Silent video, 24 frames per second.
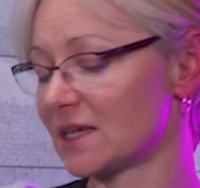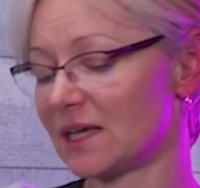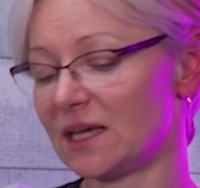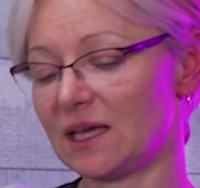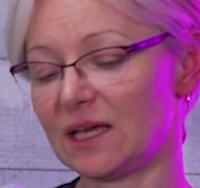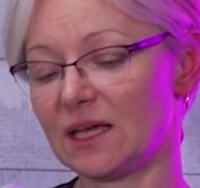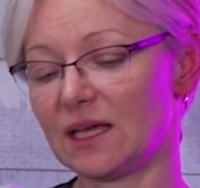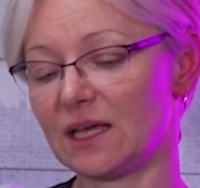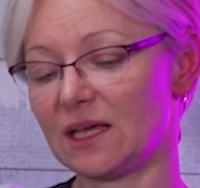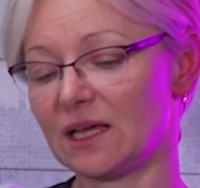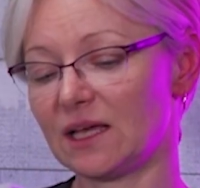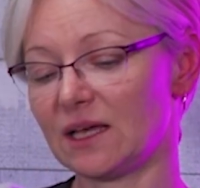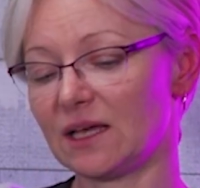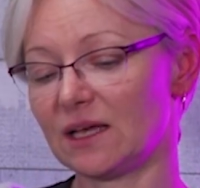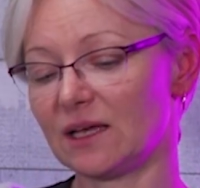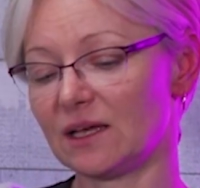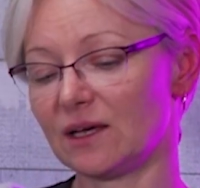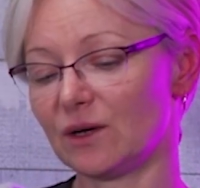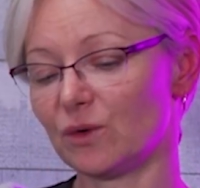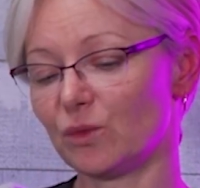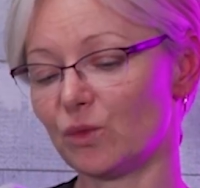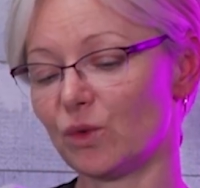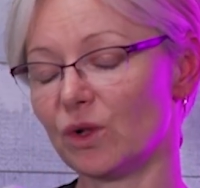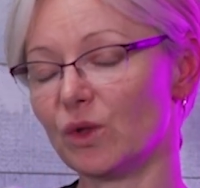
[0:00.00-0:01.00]
Yeah.
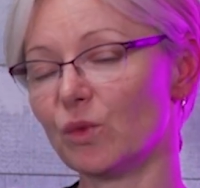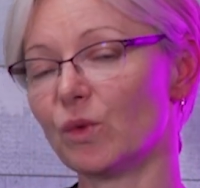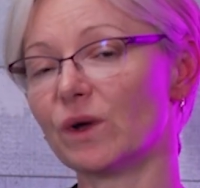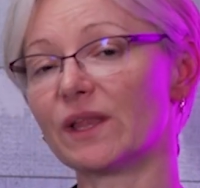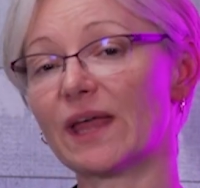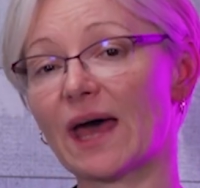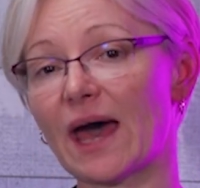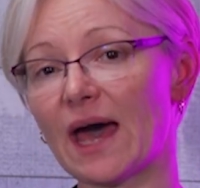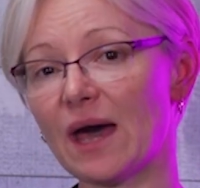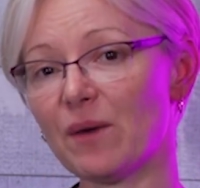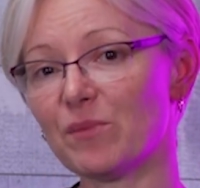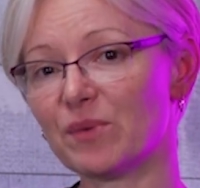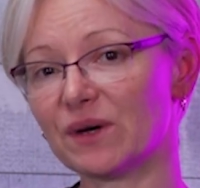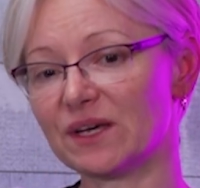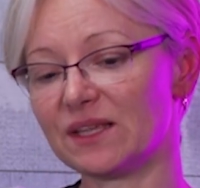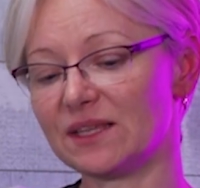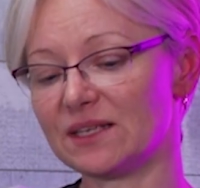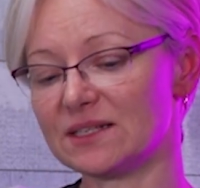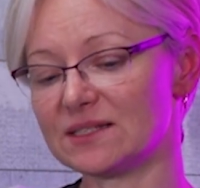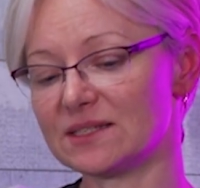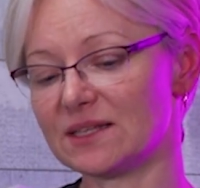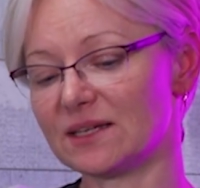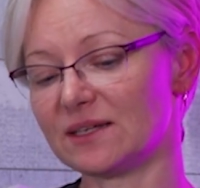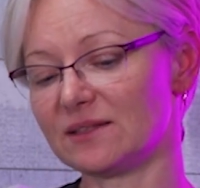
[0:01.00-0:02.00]
Well, what
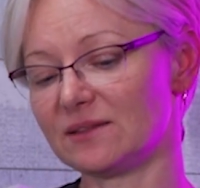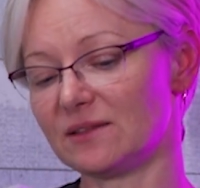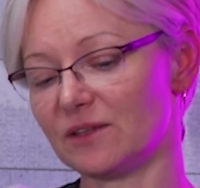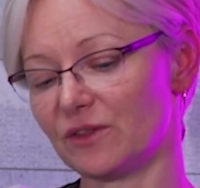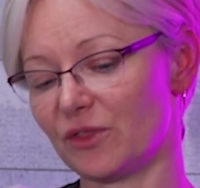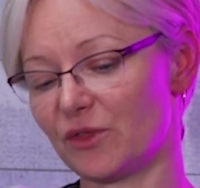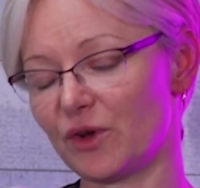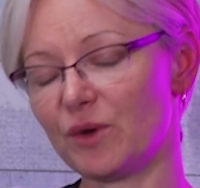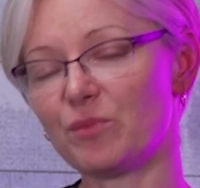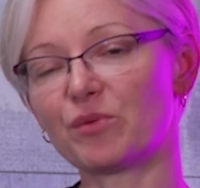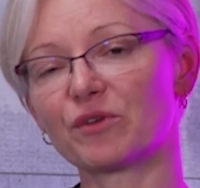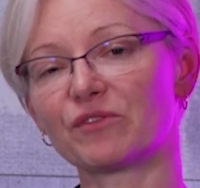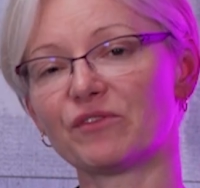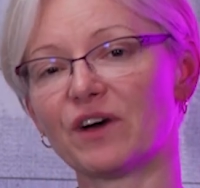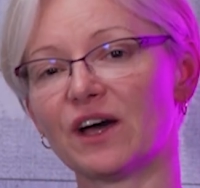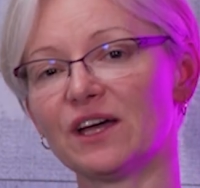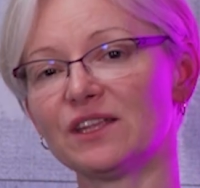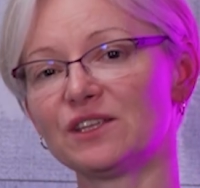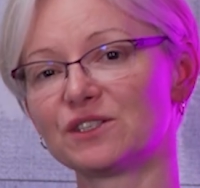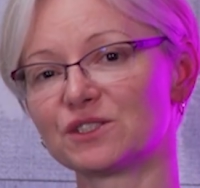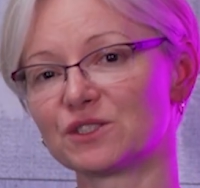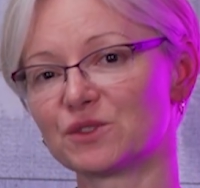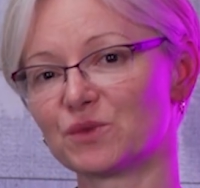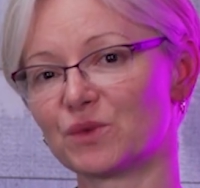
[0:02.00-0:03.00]
happened is that the 3
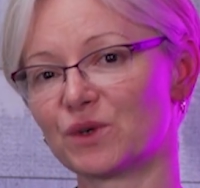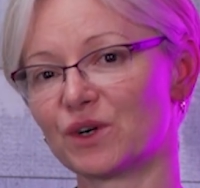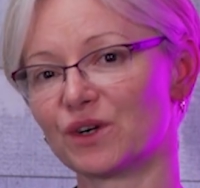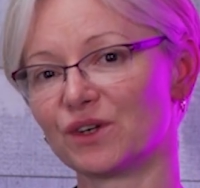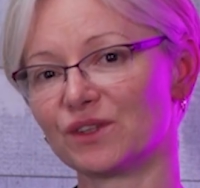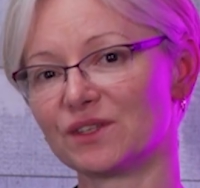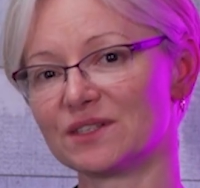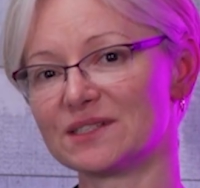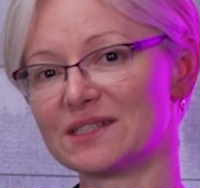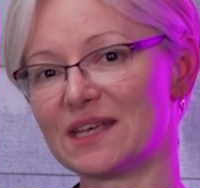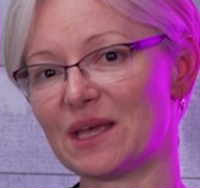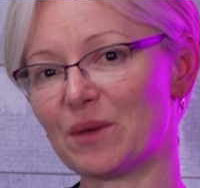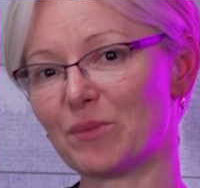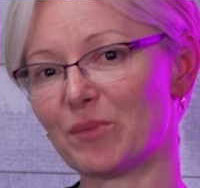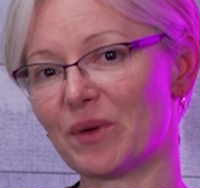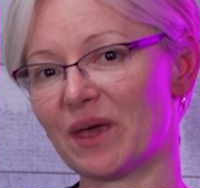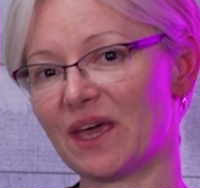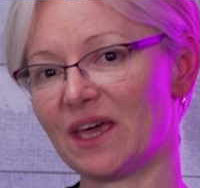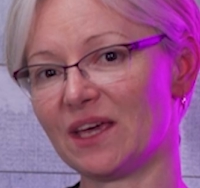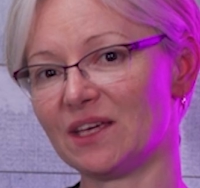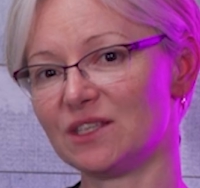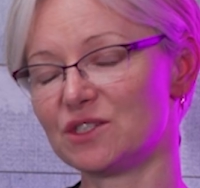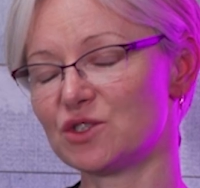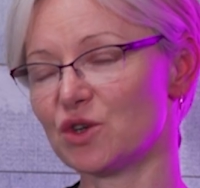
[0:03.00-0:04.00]
providers were on the same
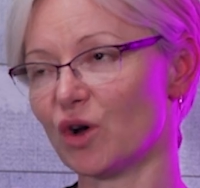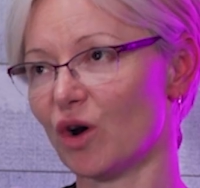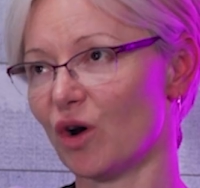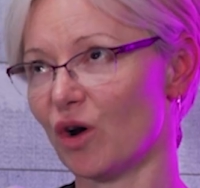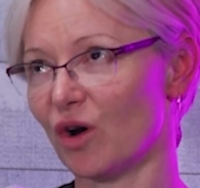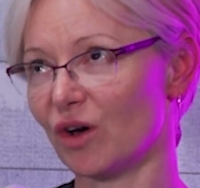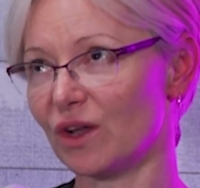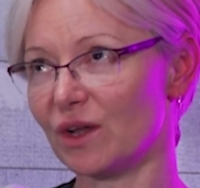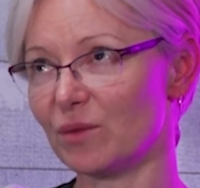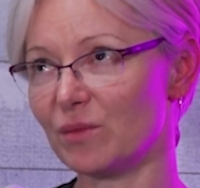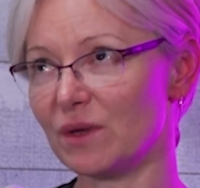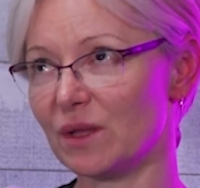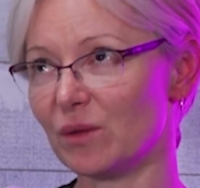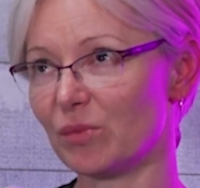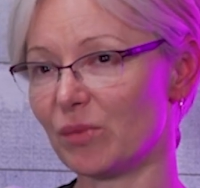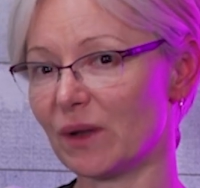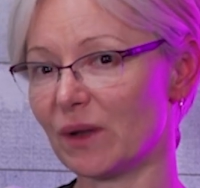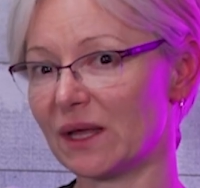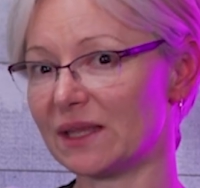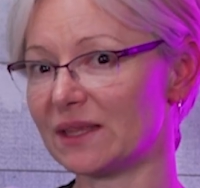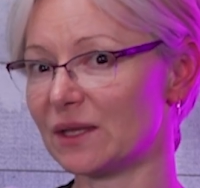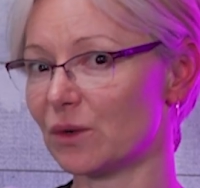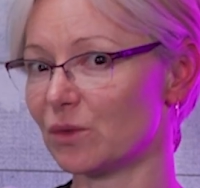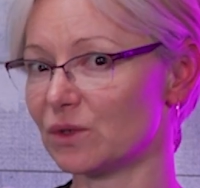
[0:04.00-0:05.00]
page on a meal
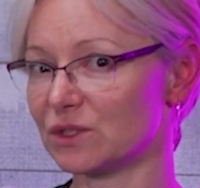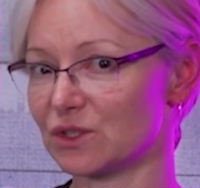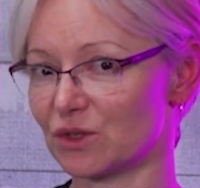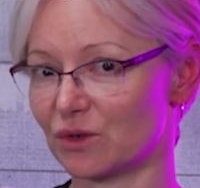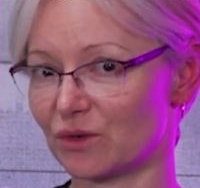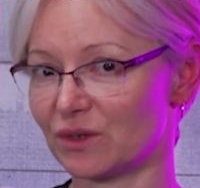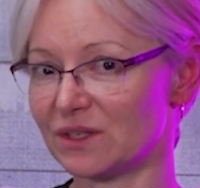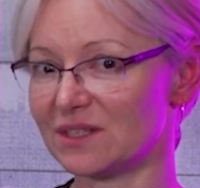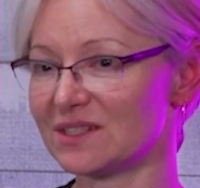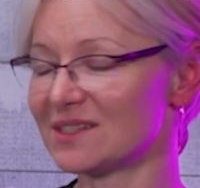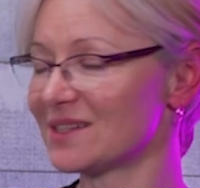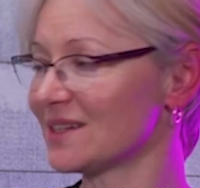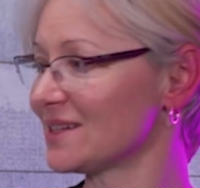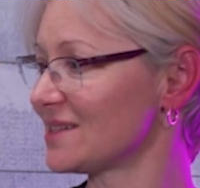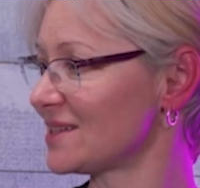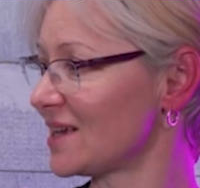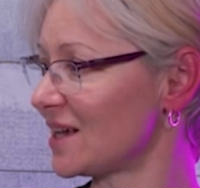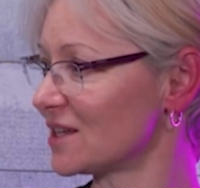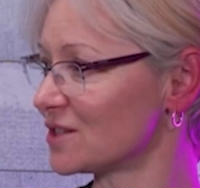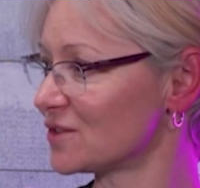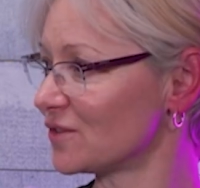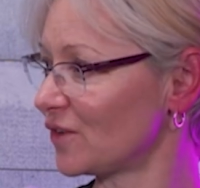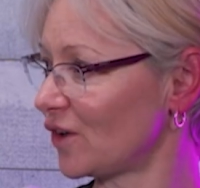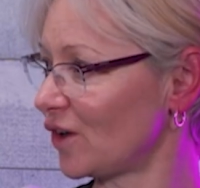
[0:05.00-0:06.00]
plan that was already
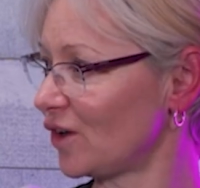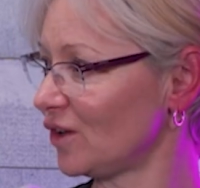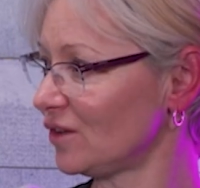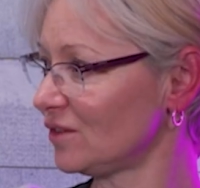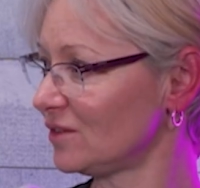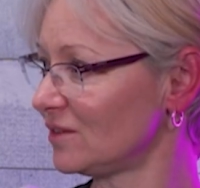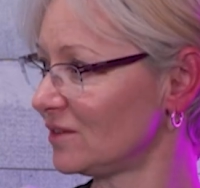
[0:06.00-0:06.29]
successful.